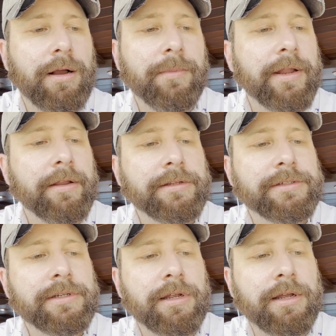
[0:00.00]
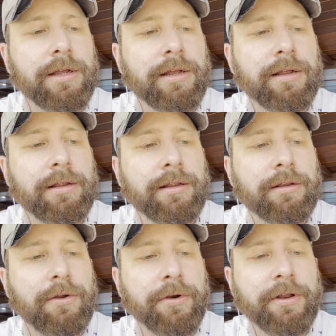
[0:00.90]
It is,
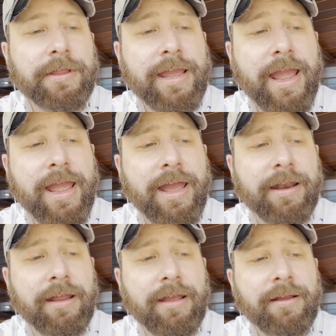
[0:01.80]
according to the can,